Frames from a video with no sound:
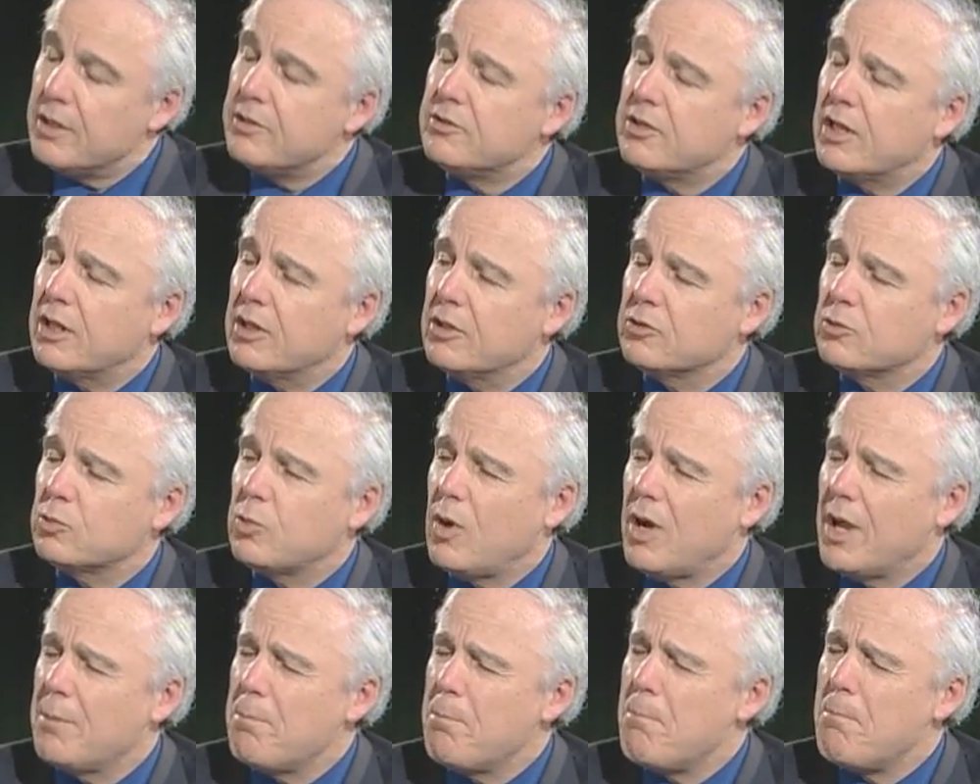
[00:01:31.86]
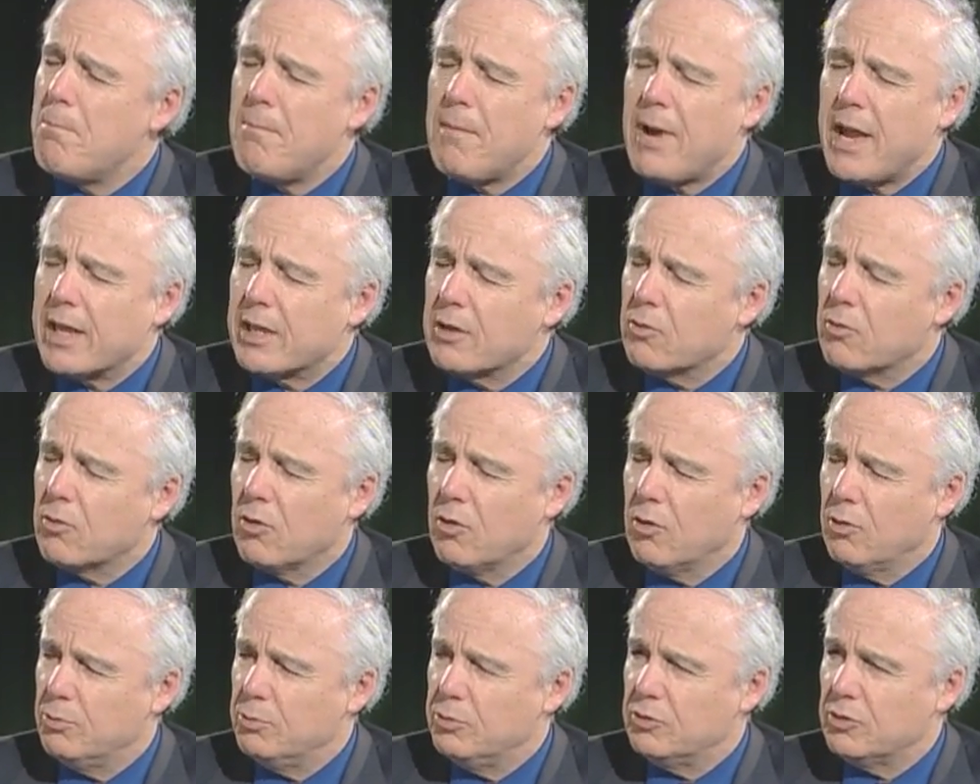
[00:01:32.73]
Tell us why
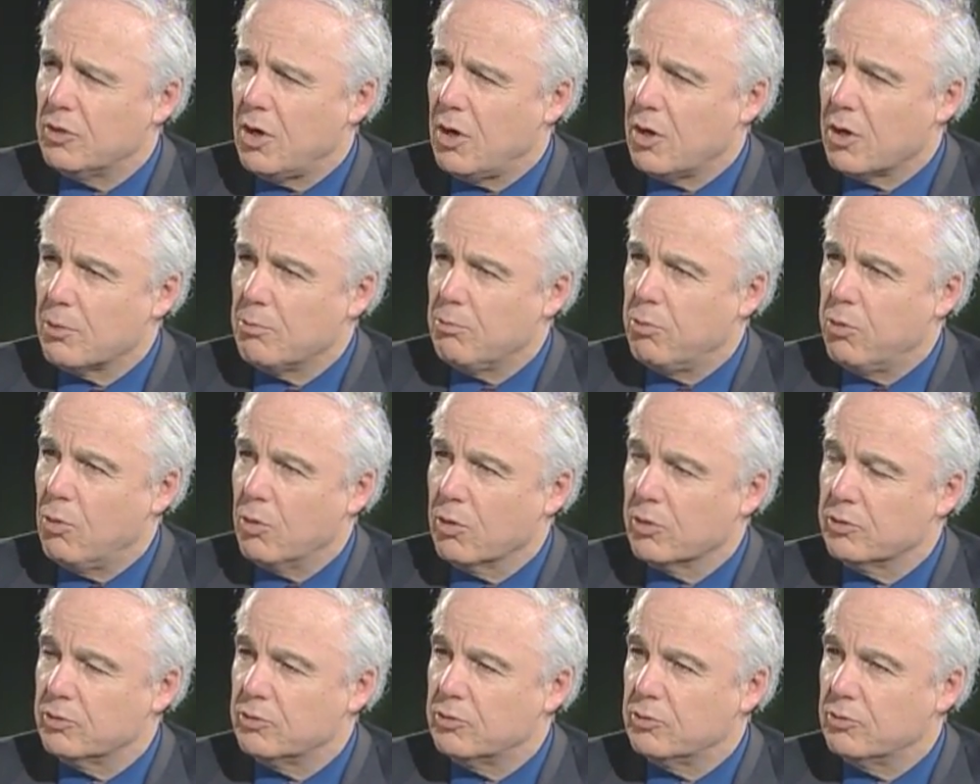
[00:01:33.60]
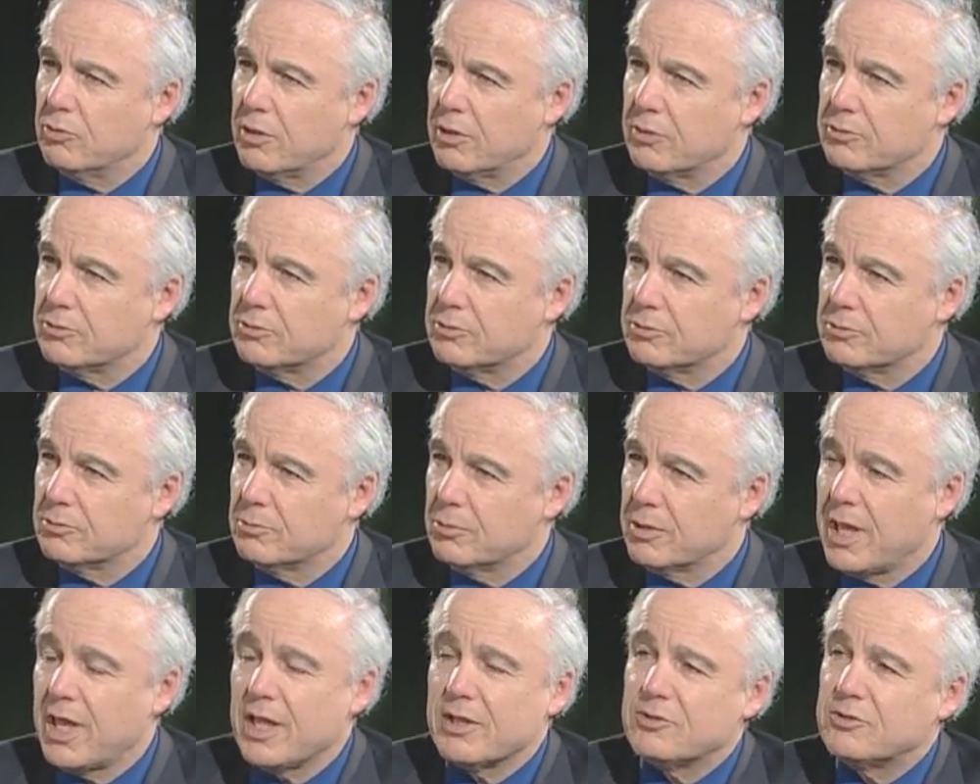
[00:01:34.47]
microbes are important to us.
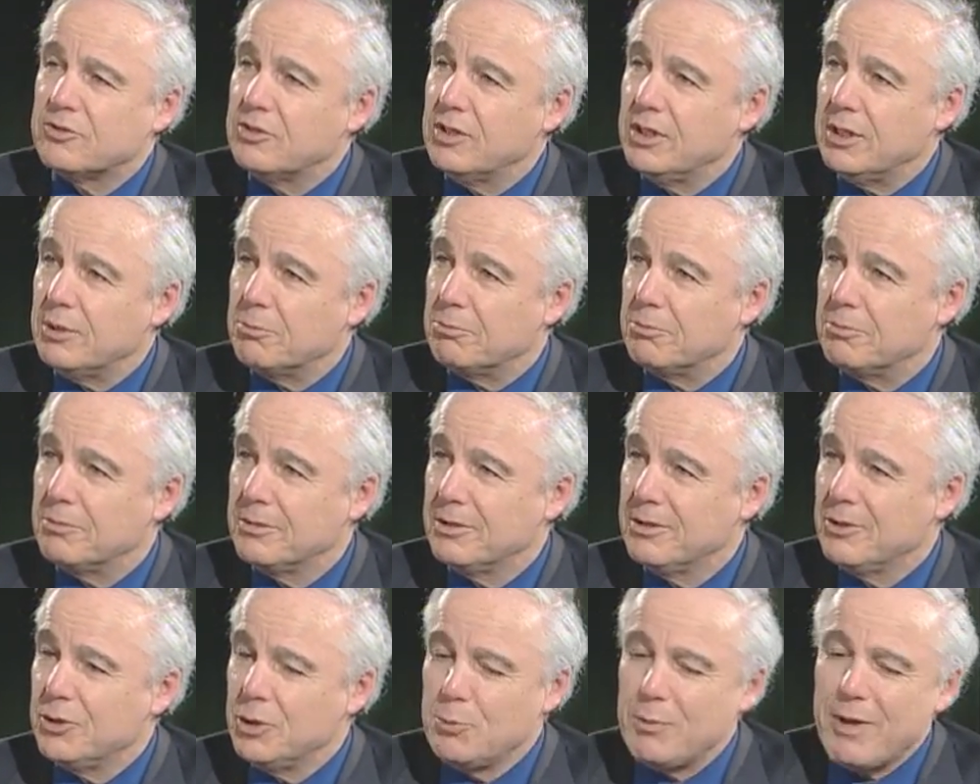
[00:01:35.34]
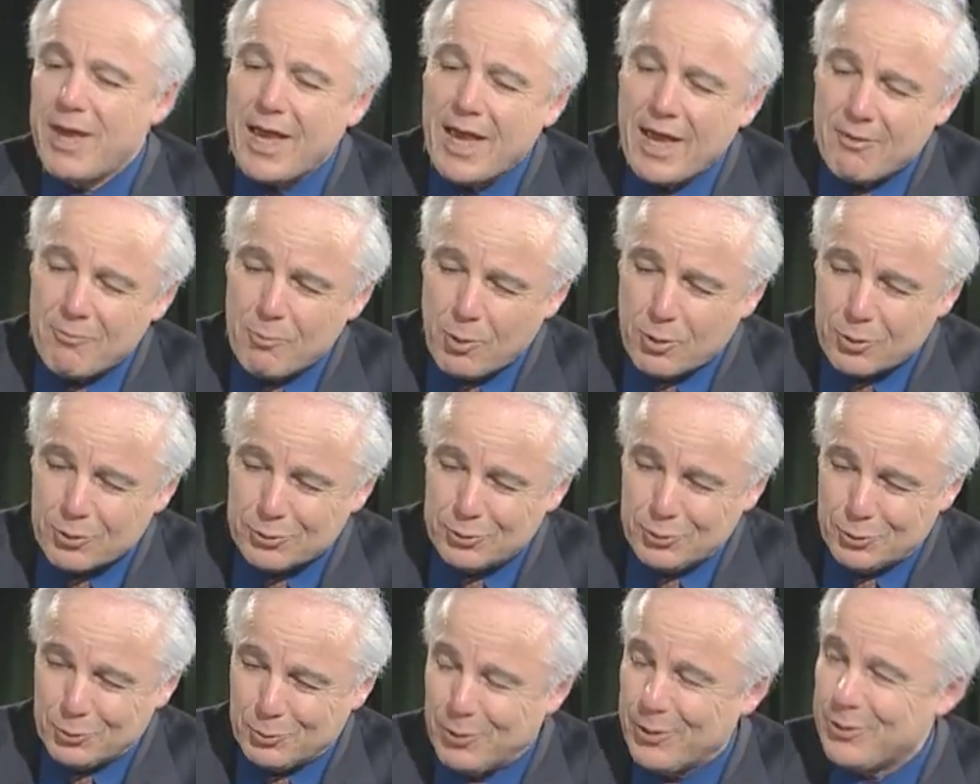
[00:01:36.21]
Can't see them. You may have one or
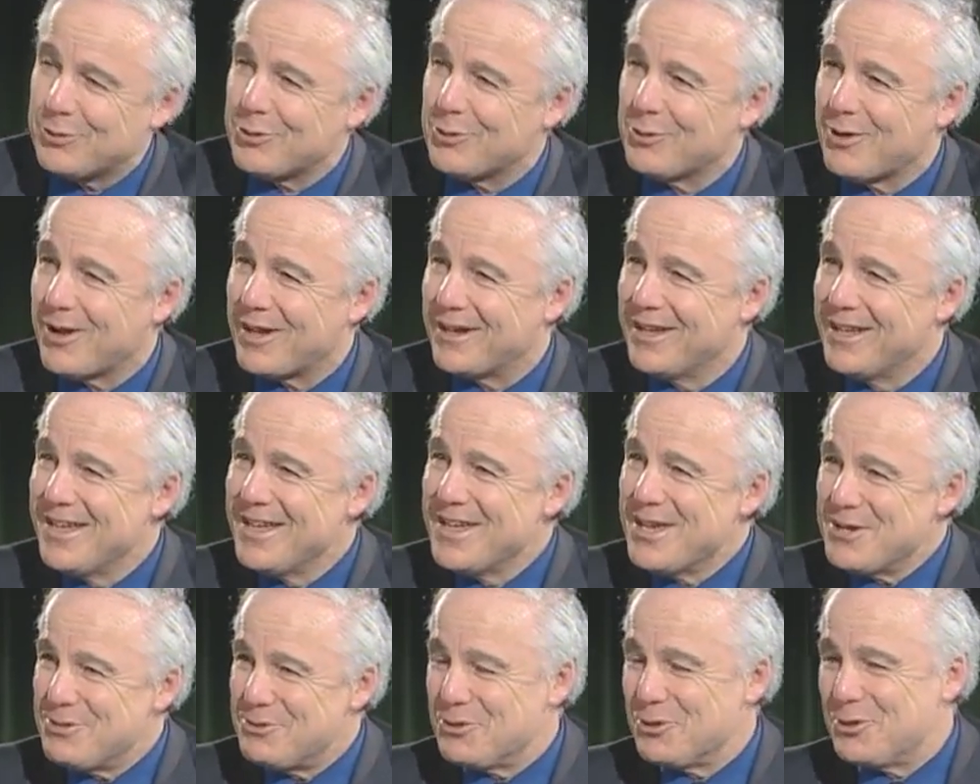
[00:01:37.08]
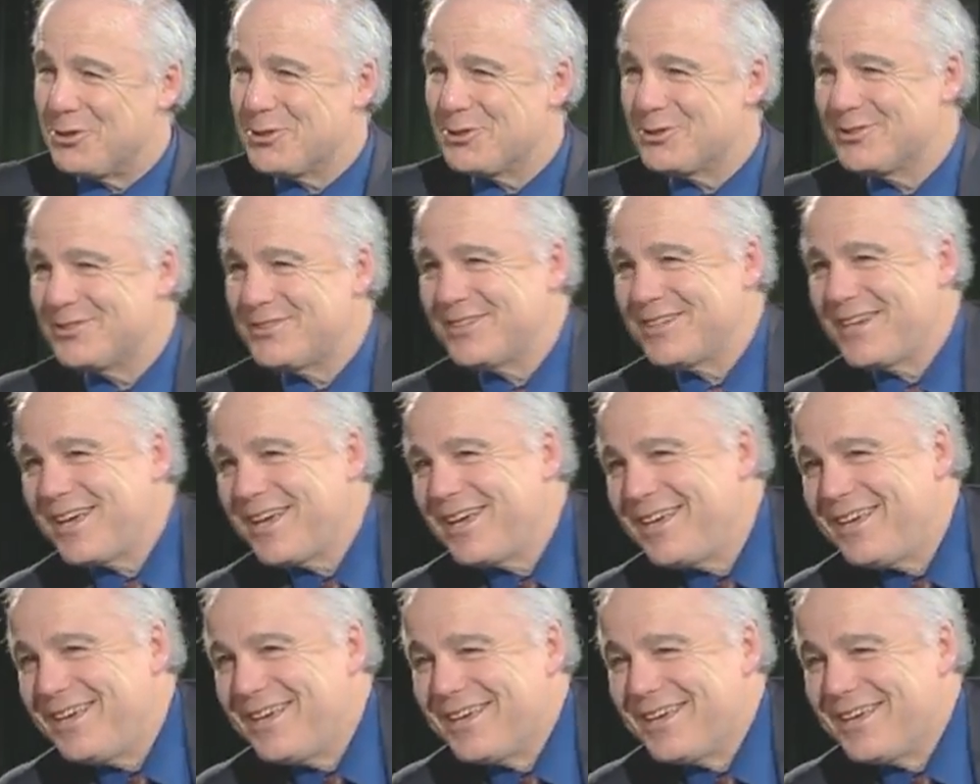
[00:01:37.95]
two with you. Do you today?